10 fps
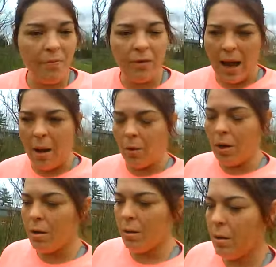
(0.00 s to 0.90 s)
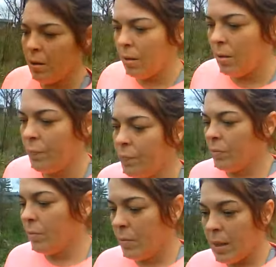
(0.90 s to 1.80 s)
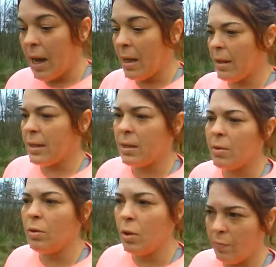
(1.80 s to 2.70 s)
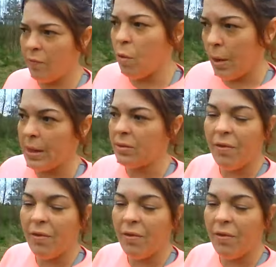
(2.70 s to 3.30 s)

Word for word: flower, and it's look for it. It's